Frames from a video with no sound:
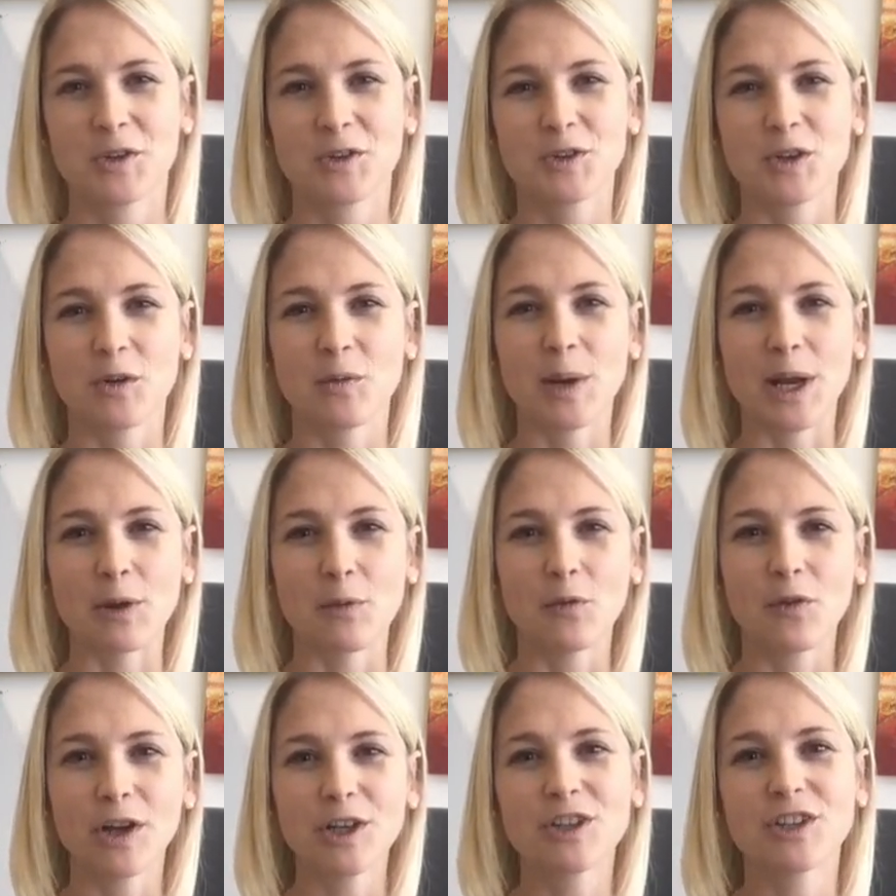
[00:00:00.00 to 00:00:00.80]
So
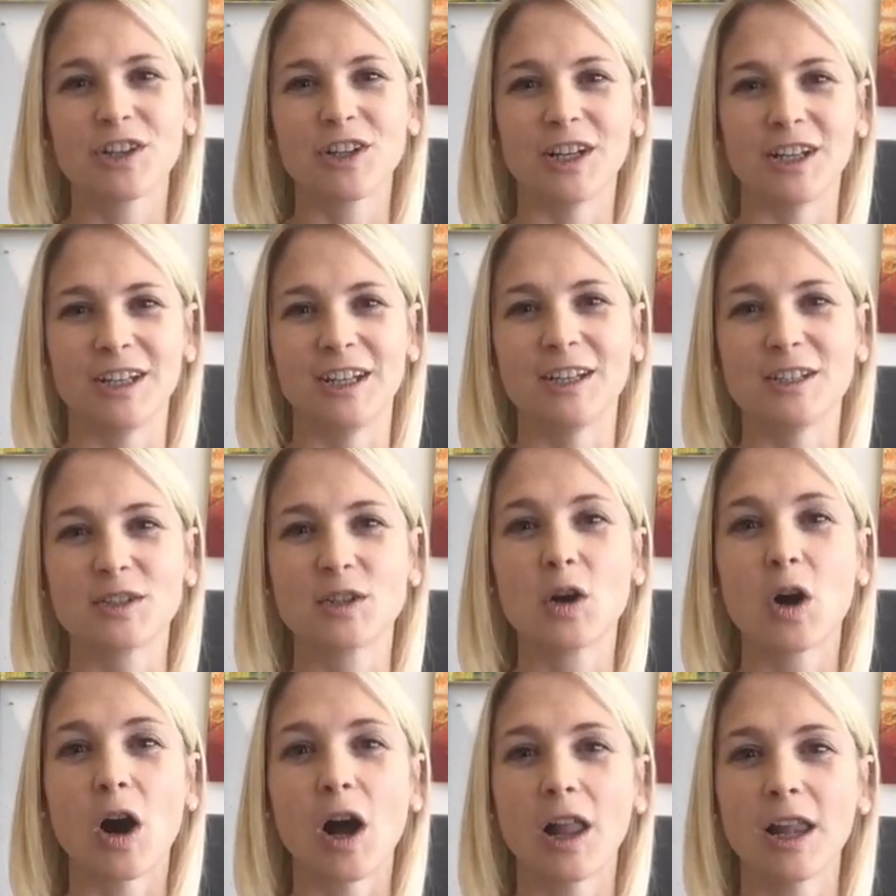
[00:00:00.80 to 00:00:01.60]
when Richard and
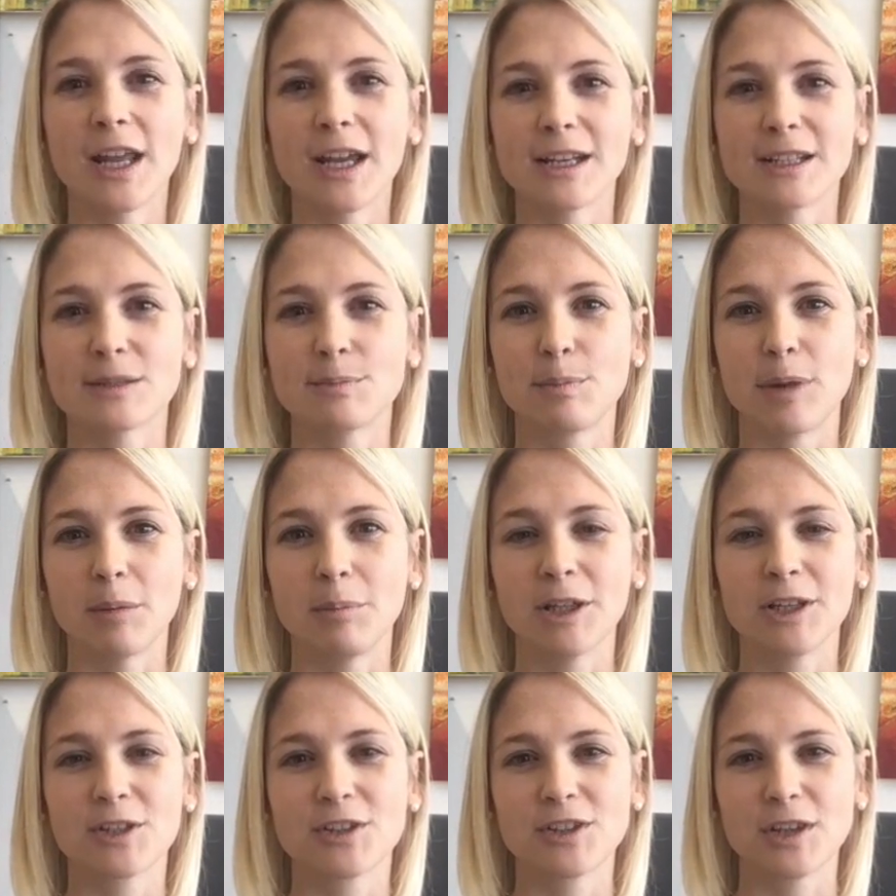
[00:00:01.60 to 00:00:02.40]
his colleagues
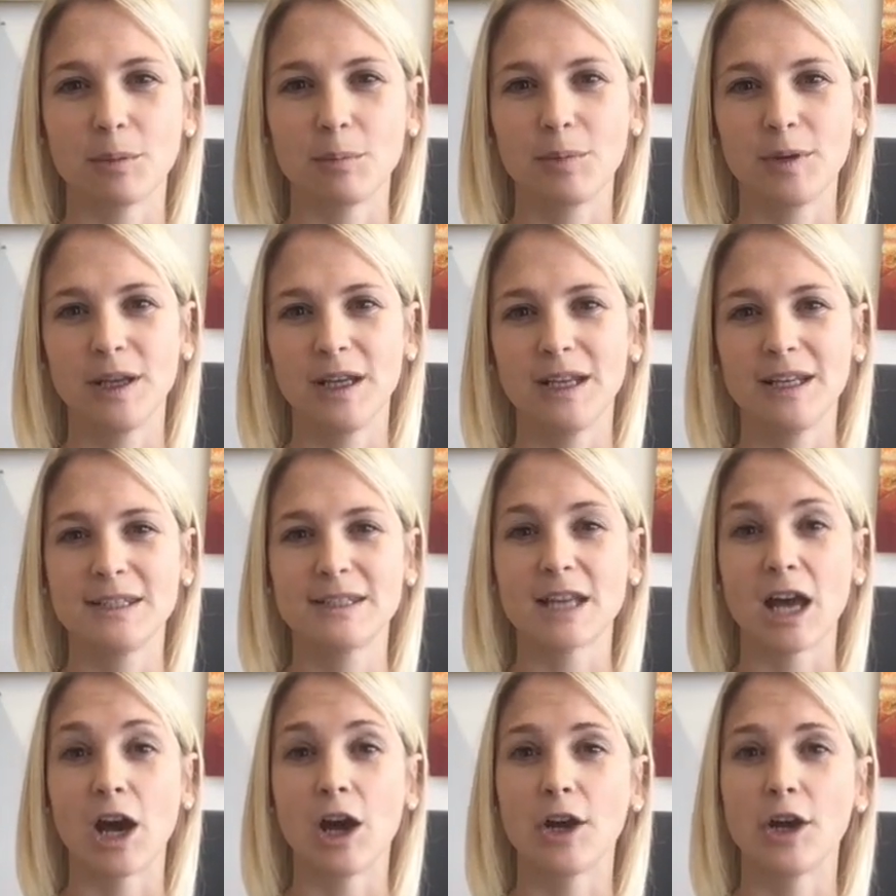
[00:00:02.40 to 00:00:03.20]
published a
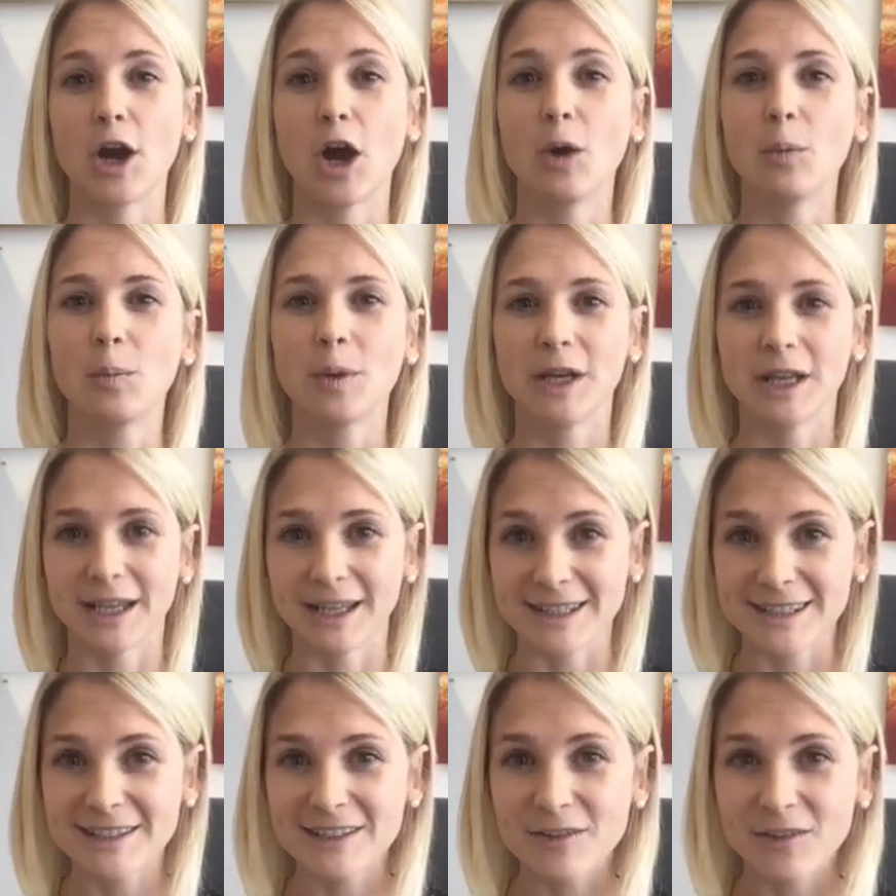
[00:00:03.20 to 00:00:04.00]
piece on
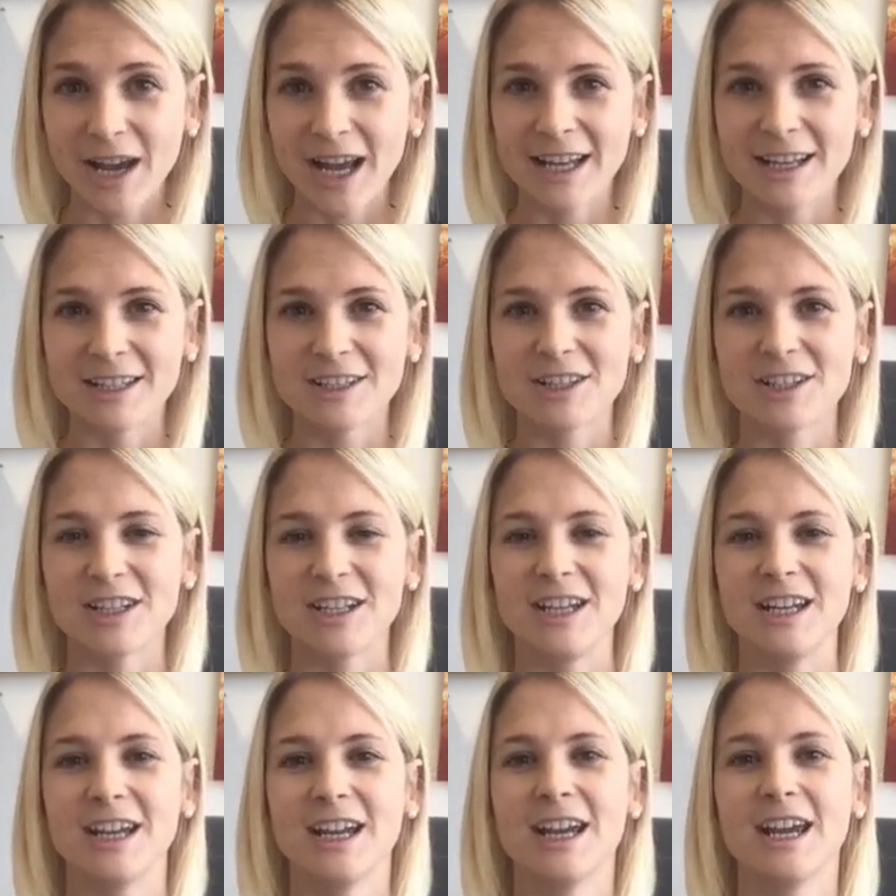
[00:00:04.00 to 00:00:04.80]
opening
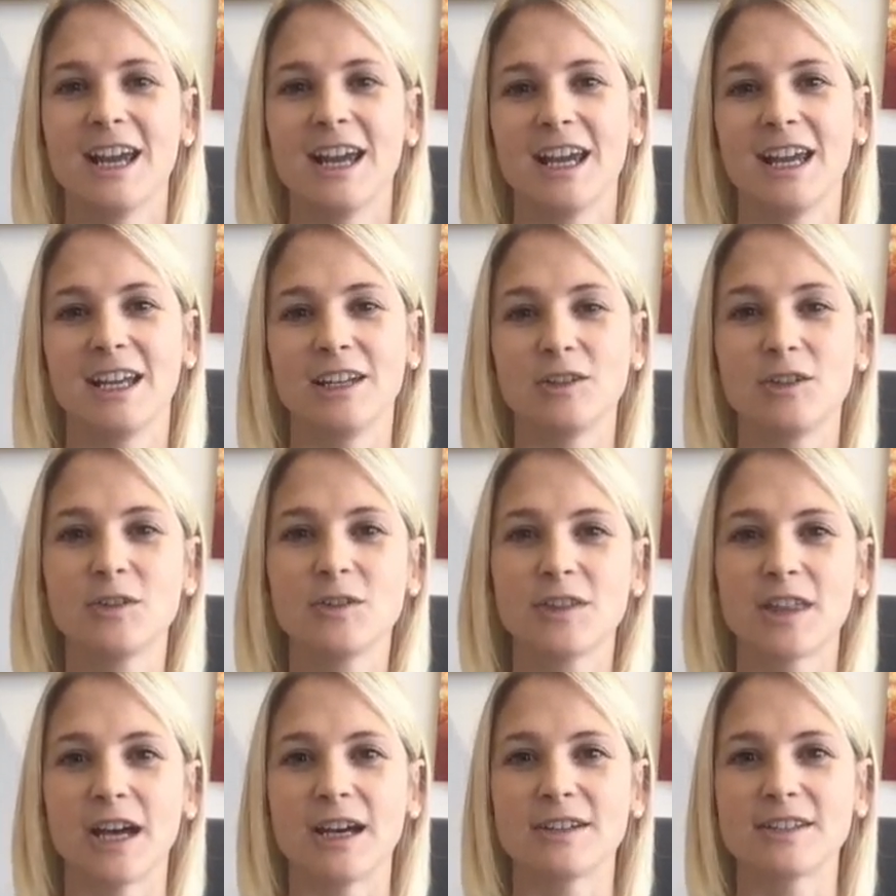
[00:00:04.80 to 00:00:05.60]
strategy in
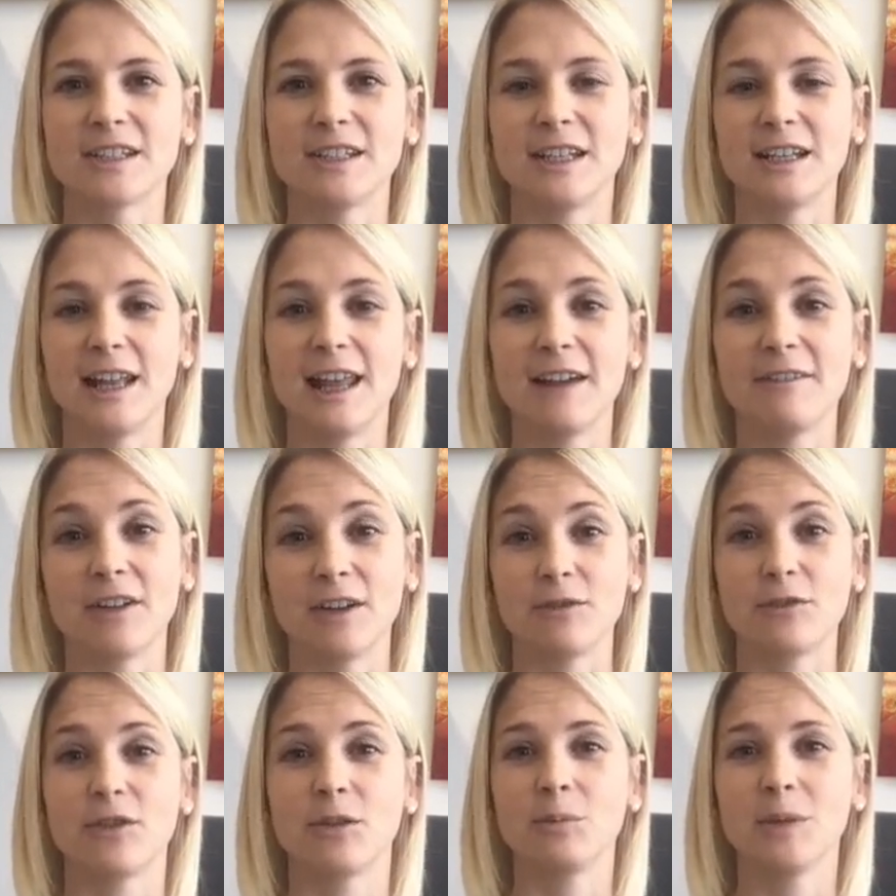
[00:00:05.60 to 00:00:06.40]

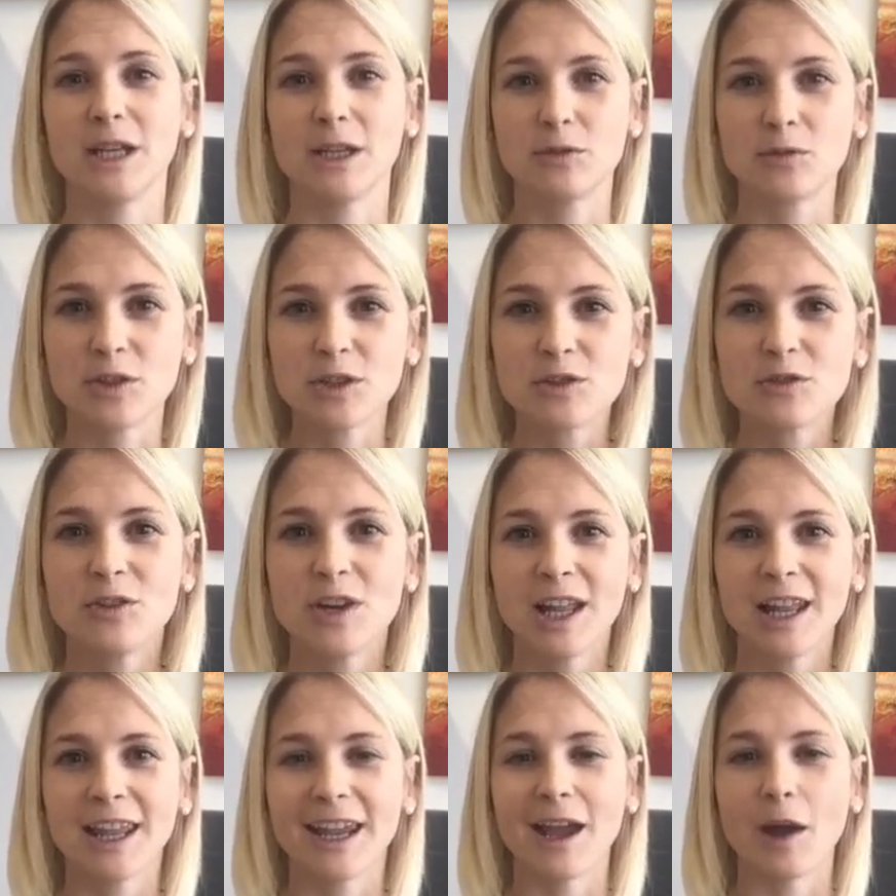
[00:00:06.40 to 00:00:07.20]
2011, for me it was
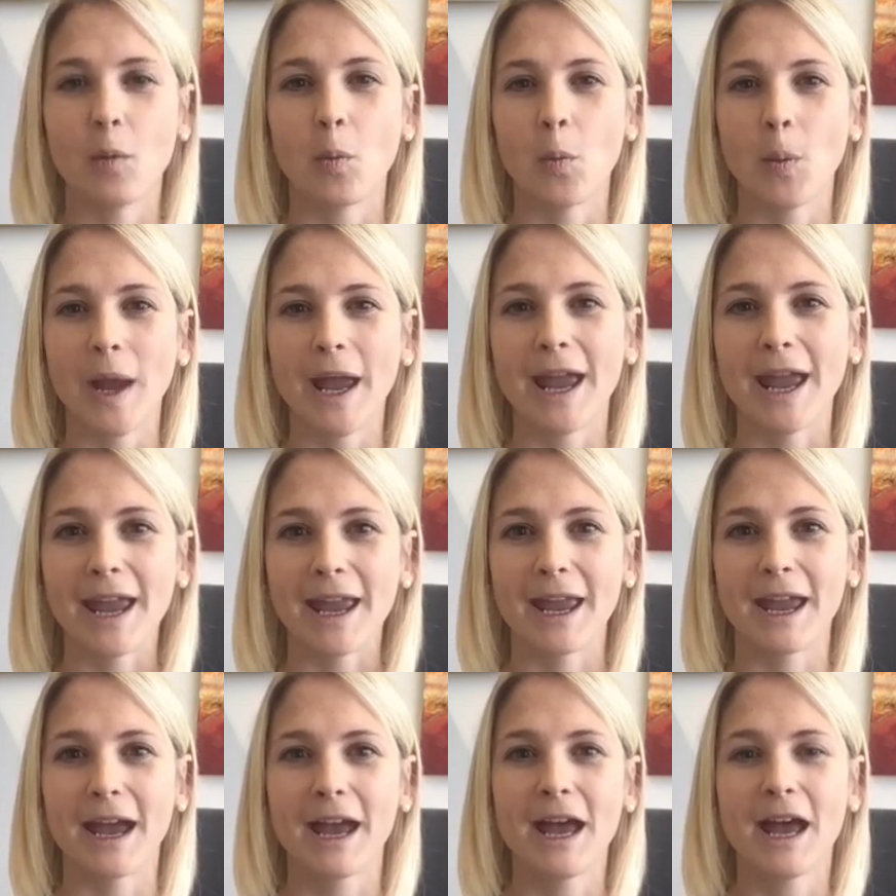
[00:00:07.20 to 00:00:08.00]
really a
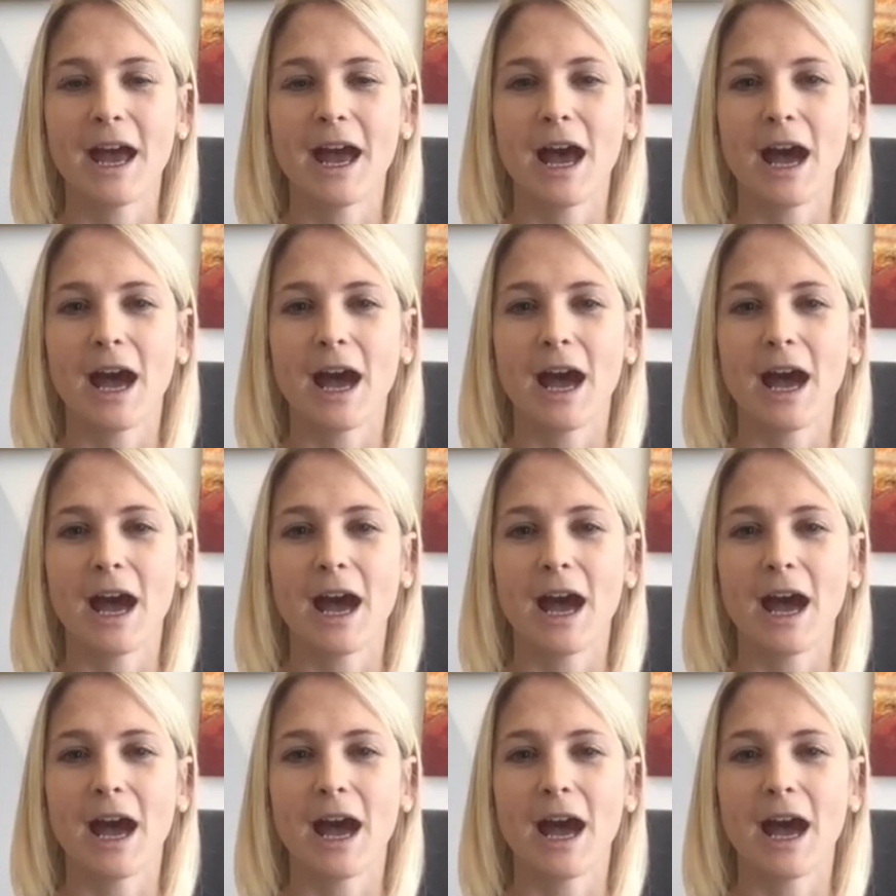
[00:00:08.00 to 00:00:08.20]
way